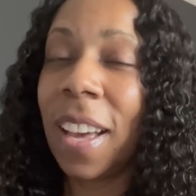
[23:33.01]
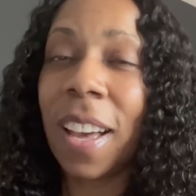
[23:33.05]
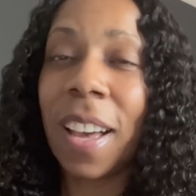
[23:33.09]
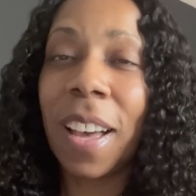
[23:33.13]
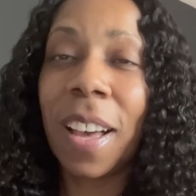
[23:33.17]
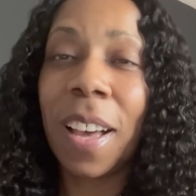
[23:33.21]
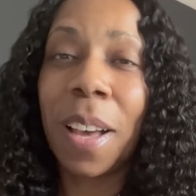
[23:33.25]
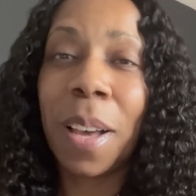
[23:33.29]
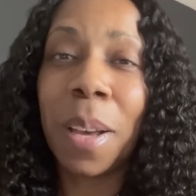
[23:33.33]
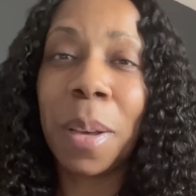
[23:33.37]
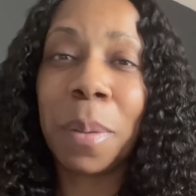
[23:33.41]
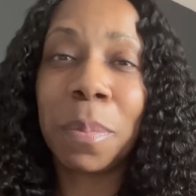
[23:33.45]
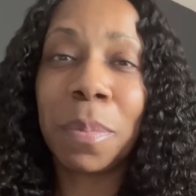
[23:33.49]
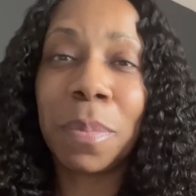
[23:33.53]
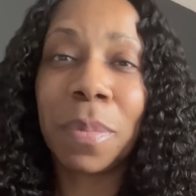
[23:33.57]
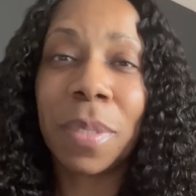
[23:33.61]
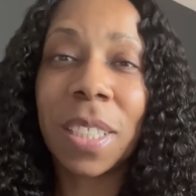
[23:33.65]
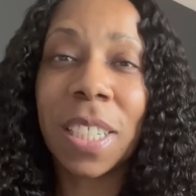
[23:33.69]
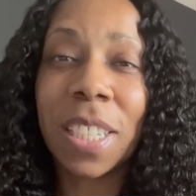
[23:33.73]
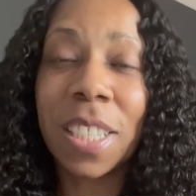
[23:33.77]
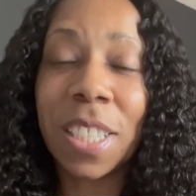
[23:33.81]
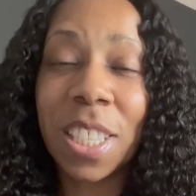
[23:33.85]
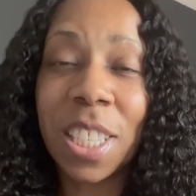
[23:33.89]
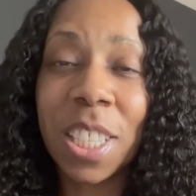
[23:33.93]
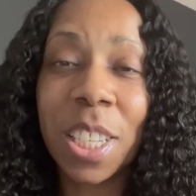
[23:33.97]
um,
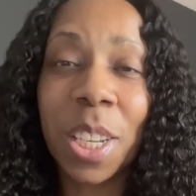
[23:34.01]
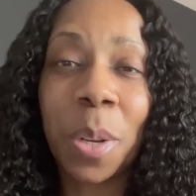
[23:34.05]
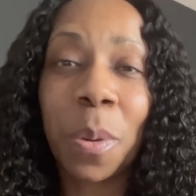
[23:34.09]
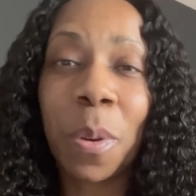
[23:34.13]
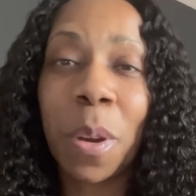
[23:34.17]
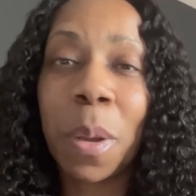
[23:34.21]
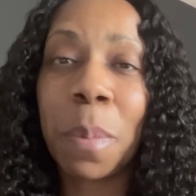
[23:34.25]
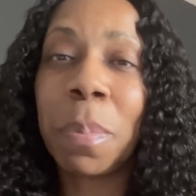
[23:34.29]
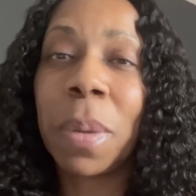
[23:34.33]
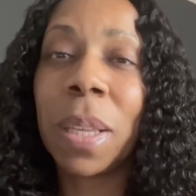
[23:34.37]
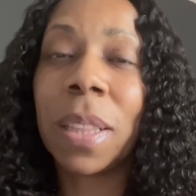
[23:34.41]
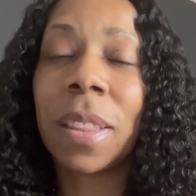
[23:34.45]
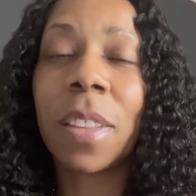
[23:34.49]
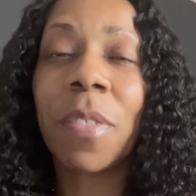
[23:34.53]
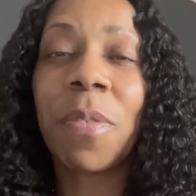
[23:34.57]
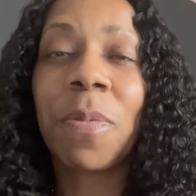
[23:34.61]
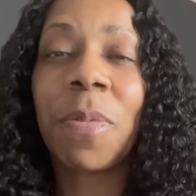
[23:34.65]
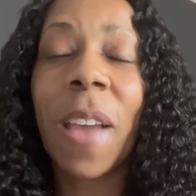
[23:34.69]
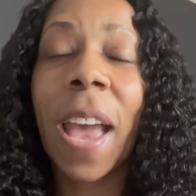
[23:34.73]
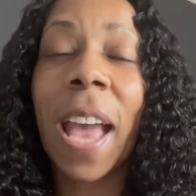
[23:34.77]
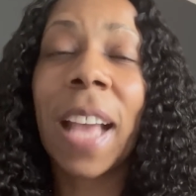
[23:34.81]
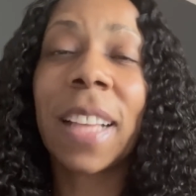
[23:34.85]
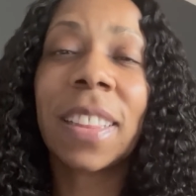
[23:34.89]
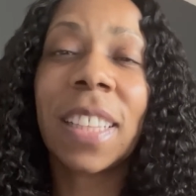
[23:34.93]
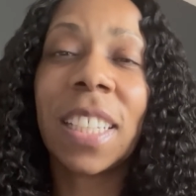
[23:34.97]
considering, but the
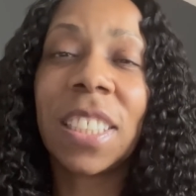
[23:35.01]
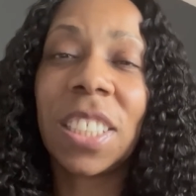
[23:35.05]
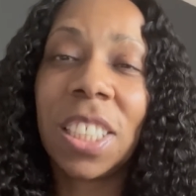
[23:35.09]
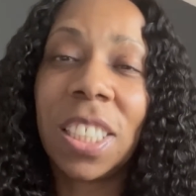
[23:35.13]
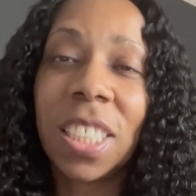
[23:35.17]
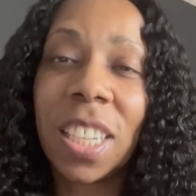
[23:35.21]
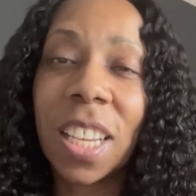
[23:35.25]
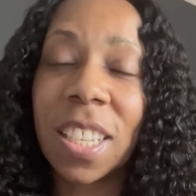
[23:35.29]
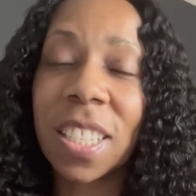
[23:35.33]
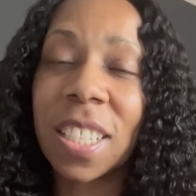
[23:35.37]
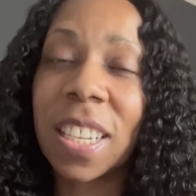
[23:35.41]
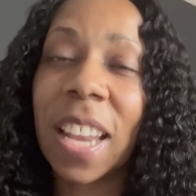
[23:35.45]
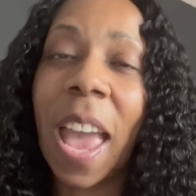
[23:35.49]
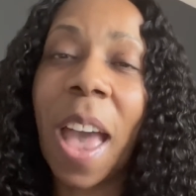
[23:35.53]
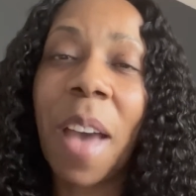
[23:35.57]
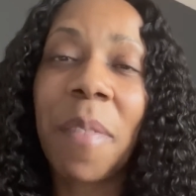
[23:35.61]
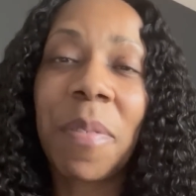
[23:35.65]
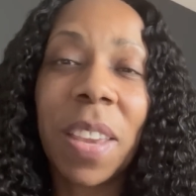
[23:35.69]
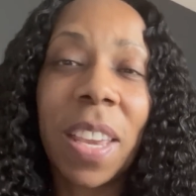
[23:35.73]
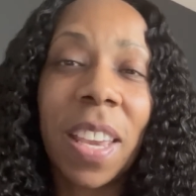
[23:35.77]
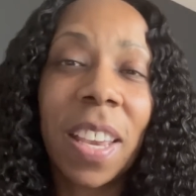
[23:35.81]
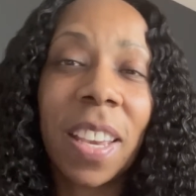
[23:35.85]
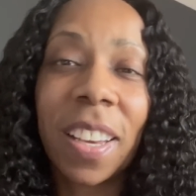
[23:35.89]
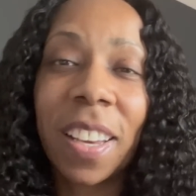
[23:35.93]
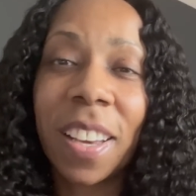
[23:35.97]
fact that she doesn't have
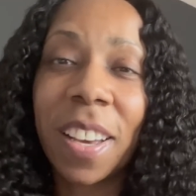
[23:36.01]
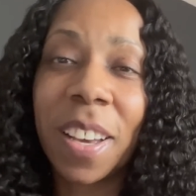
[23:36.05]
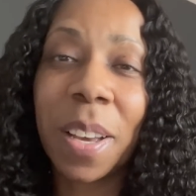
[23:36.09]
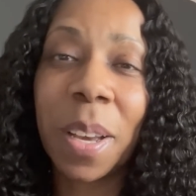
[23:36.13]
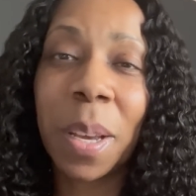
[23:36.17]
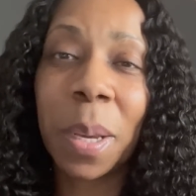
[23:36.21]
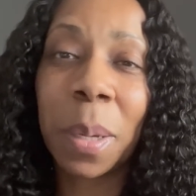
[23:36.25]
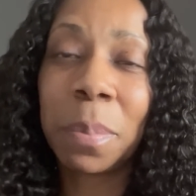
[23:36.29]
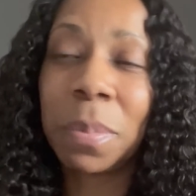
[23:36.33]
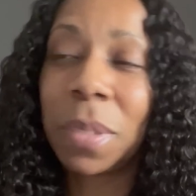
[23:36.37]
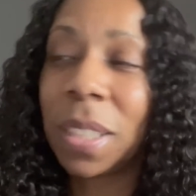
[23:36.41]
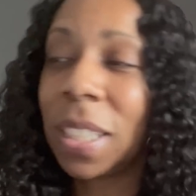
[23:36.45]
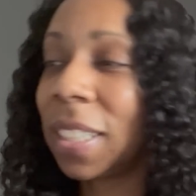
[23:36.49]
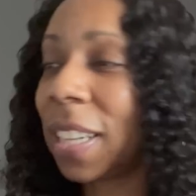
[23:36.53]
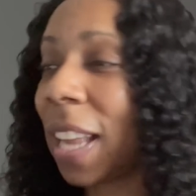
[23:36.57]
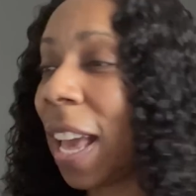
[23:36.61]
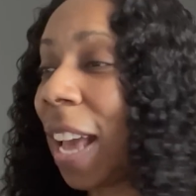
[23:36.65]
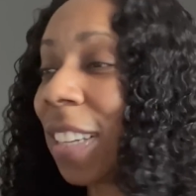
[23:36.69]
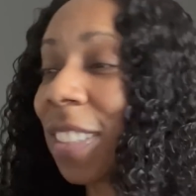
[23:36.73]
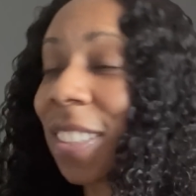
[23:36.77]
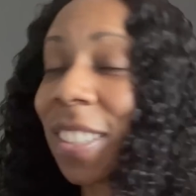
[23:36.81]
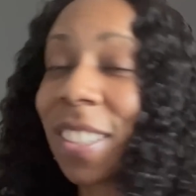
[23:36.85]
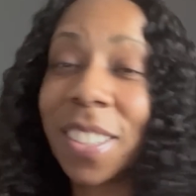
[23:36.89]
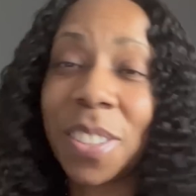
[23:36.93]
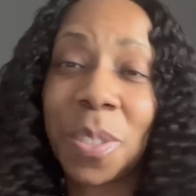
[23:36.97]
income, then
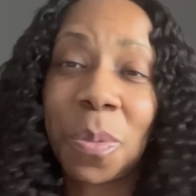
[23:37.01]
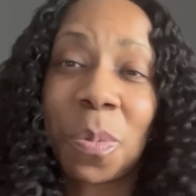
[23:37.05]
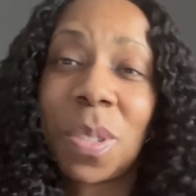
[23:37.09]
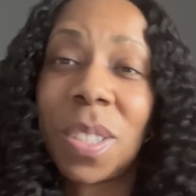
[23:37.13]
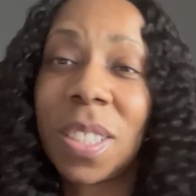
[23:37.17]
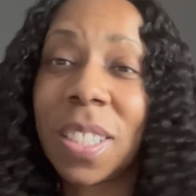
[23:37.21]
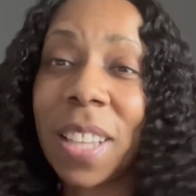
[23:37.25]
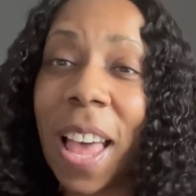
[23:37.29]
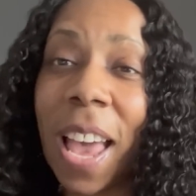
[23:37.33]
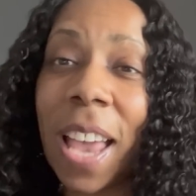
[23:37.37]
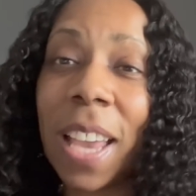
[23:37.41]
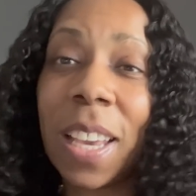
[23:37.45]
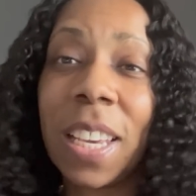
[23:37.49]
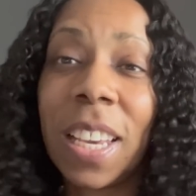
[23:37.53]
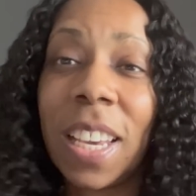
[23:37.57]
that just was like,